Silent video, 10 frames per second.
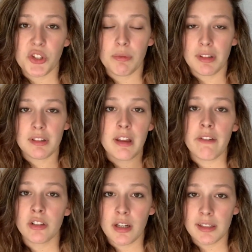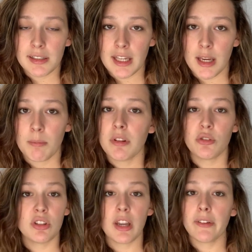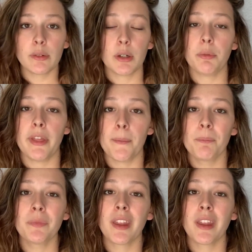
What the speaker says: She was never on his team, so she never worked with him.